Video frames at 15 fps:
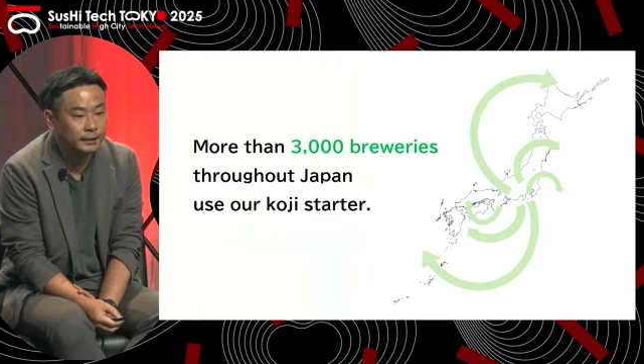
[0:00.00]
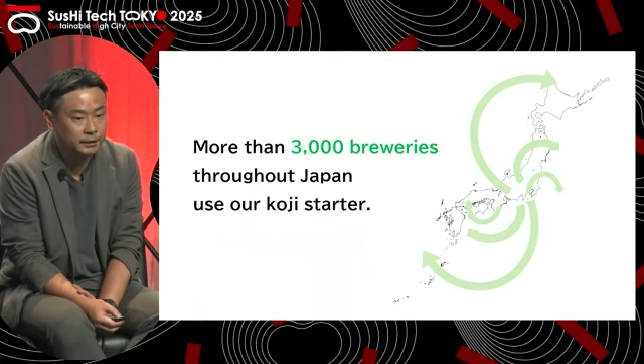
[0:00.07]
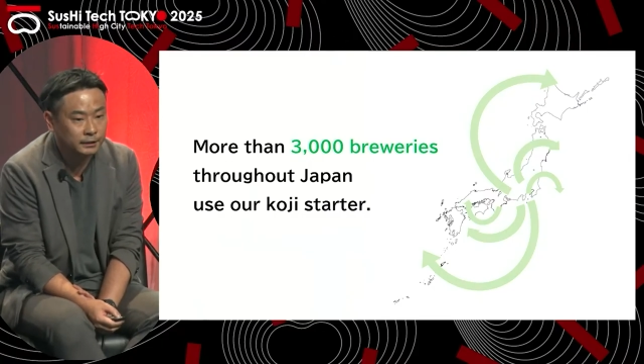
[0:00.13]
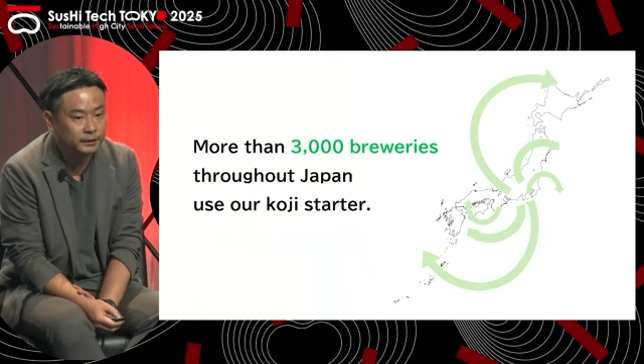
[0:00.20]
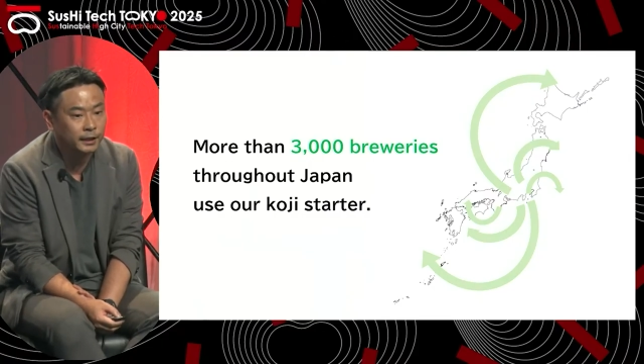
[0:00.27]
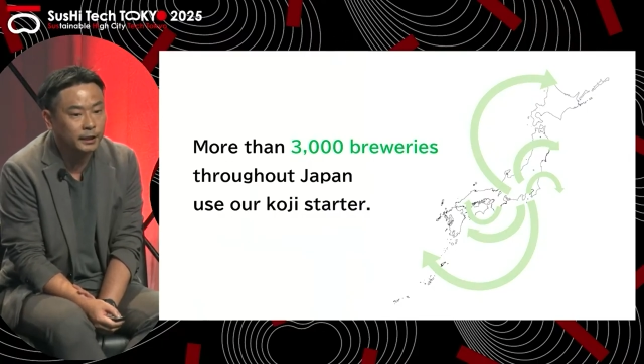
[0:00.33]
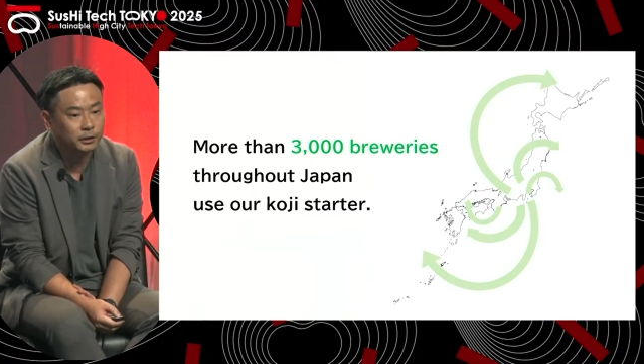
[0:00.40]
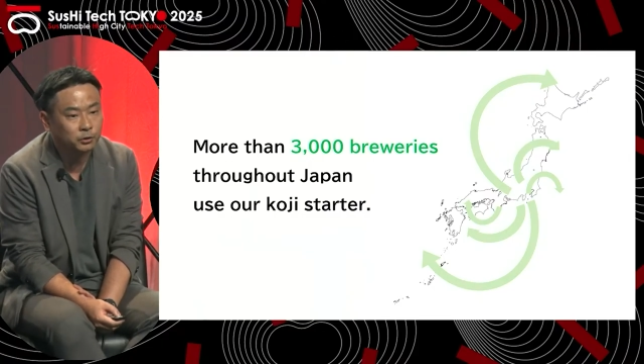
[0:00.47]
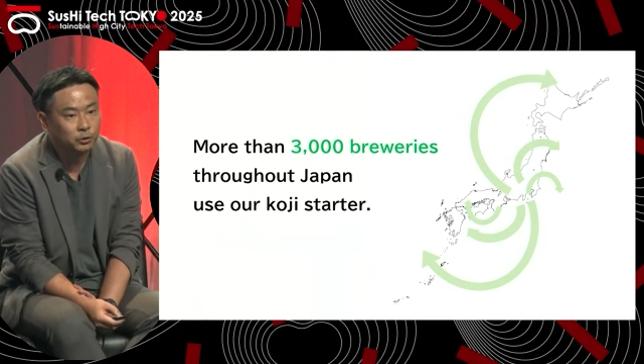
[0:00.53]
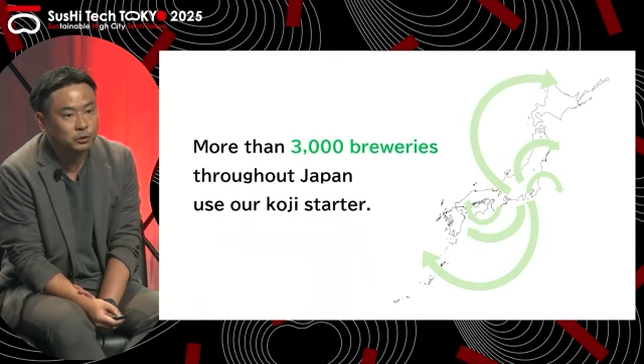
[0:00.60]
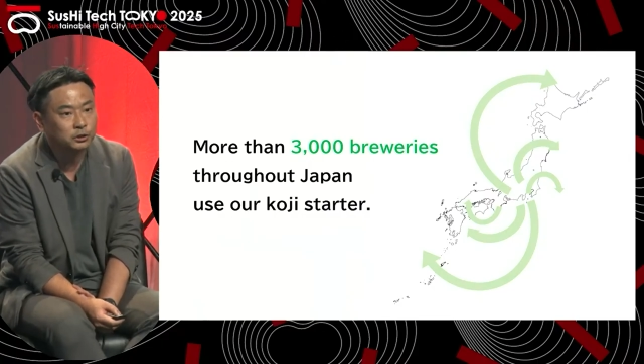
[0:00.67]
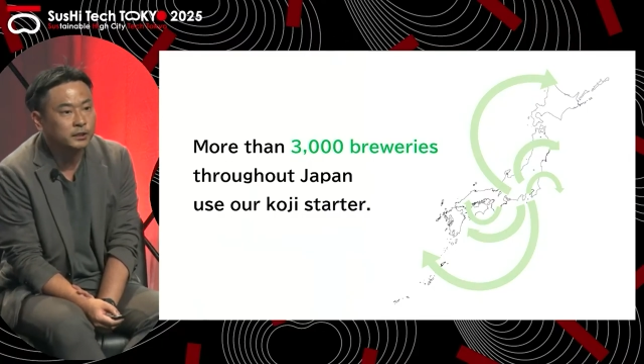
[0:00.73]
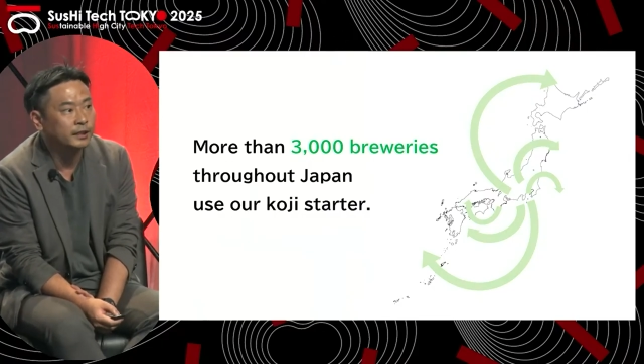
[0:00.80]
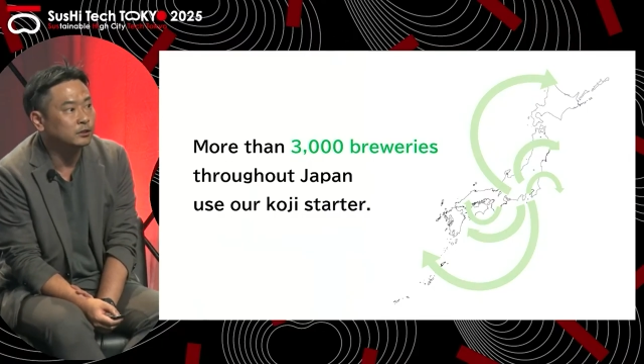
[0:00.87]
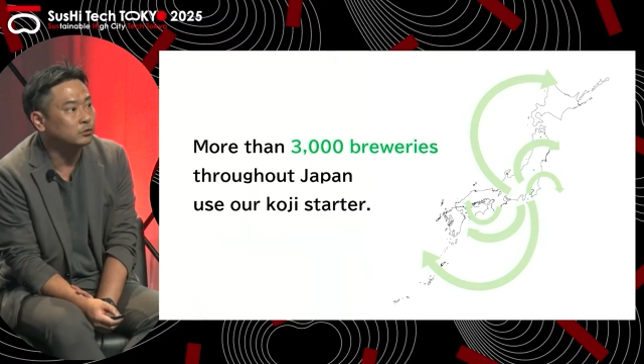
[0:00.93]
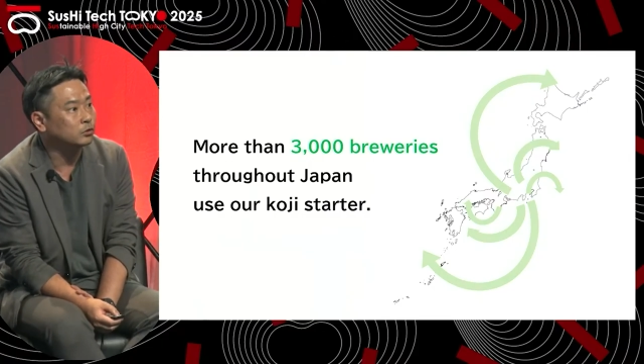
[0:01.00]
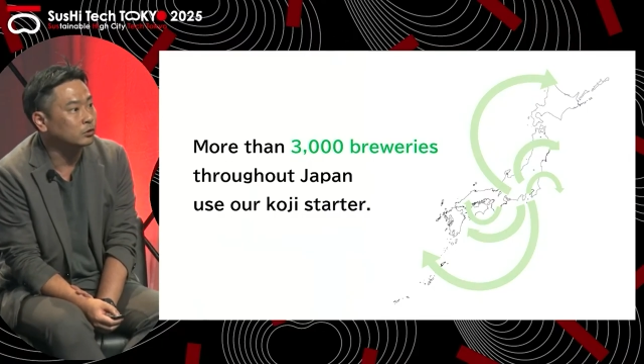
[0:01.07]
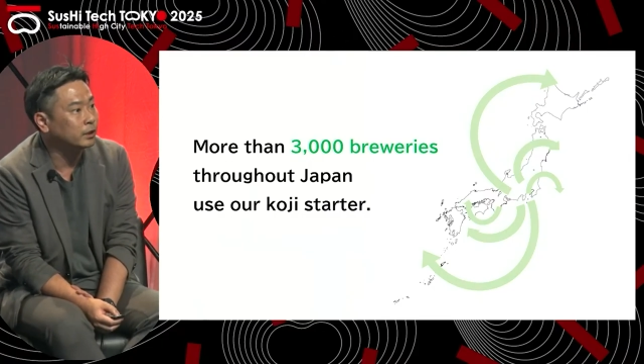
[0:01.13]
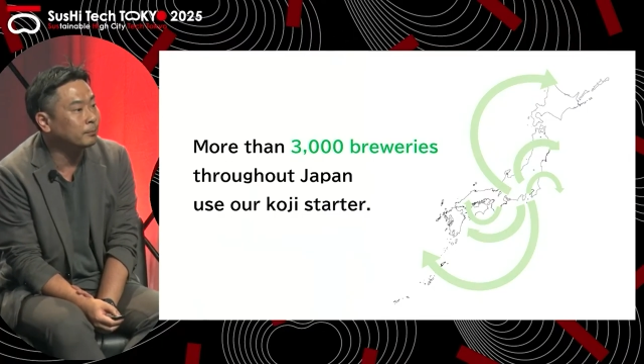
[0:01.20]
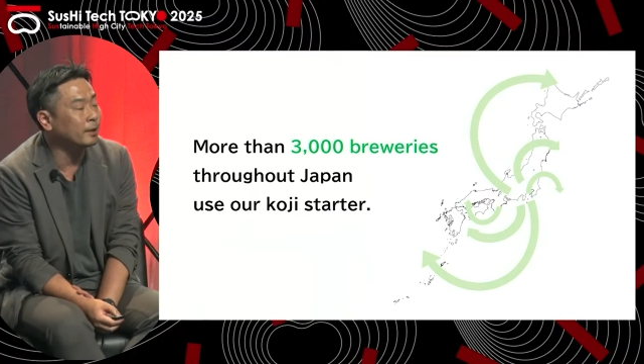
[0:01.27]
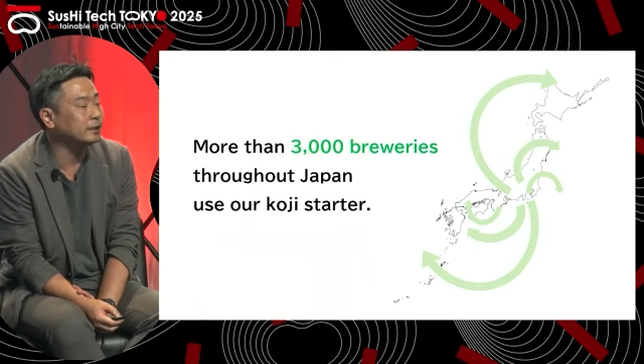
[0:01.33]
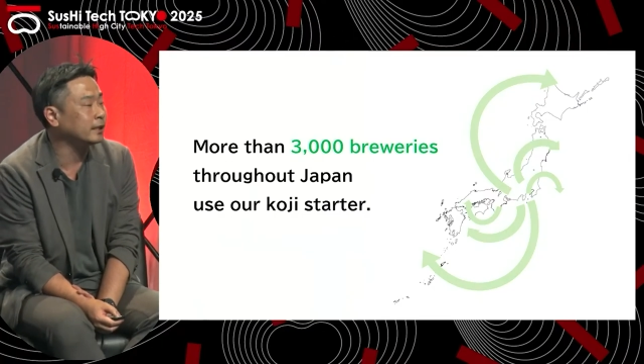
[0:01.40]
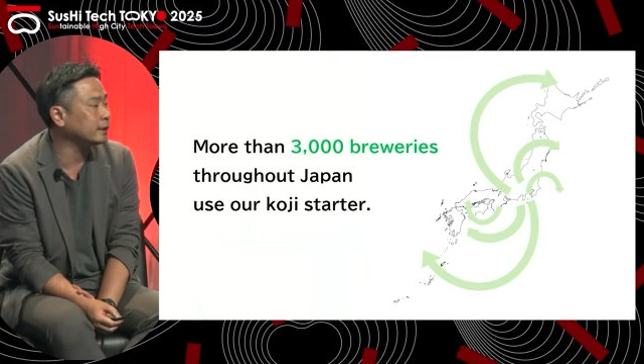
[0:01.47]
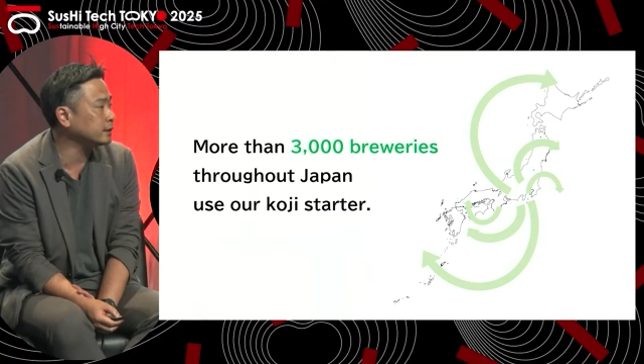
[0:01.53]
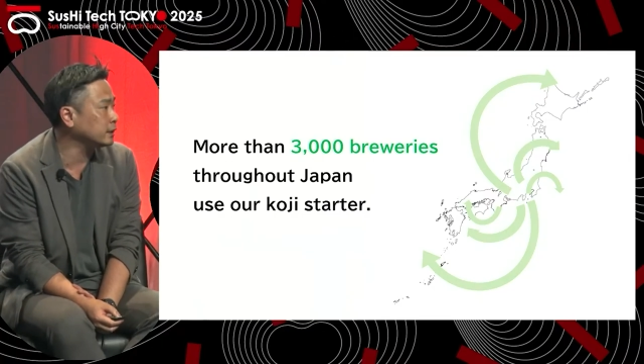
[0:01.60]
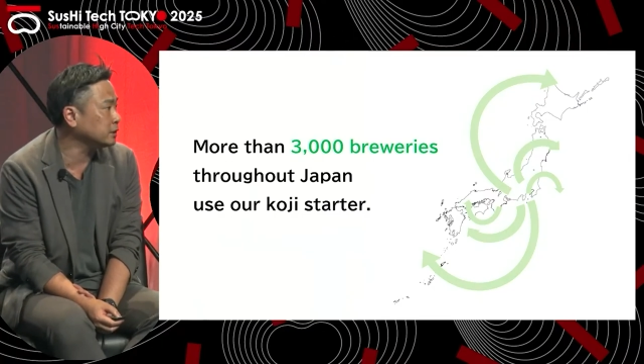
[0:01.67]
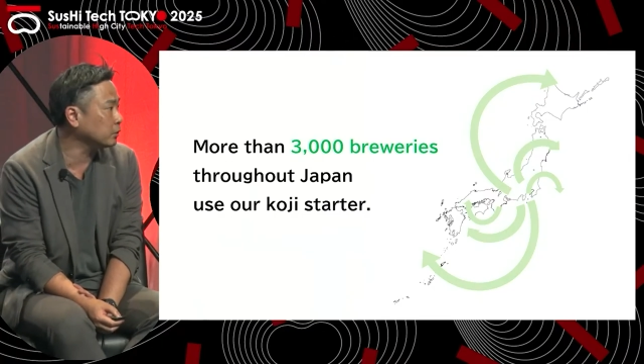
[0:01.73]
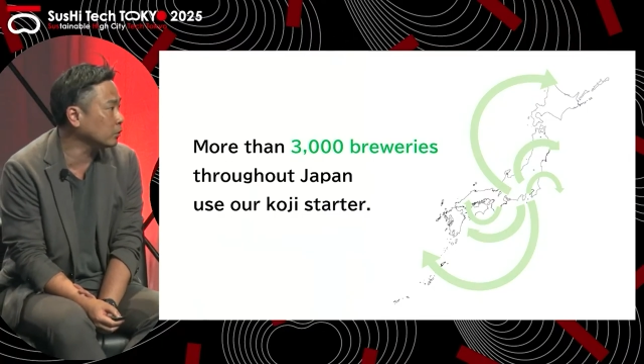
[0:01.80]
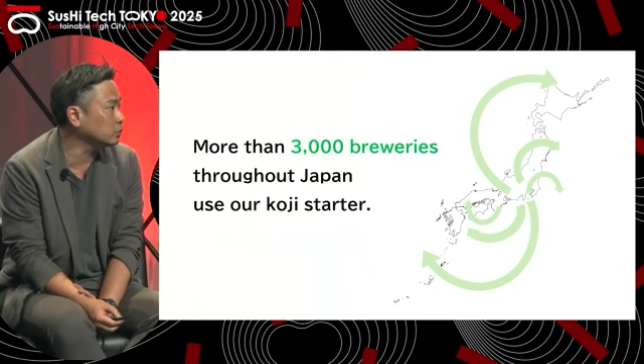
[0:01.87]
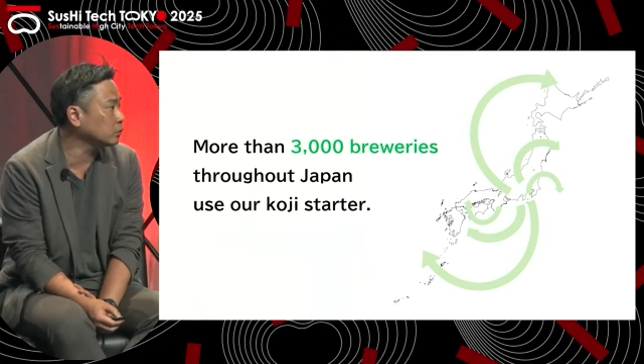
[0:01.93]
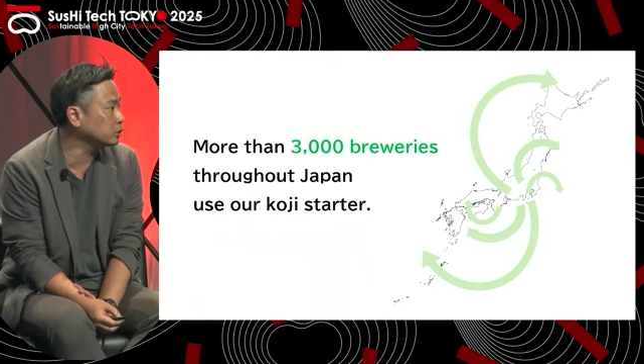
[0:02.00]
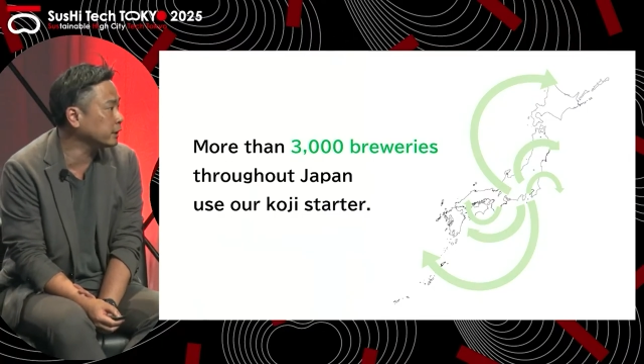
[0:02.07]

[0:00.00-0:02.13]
to 3,000 breweries,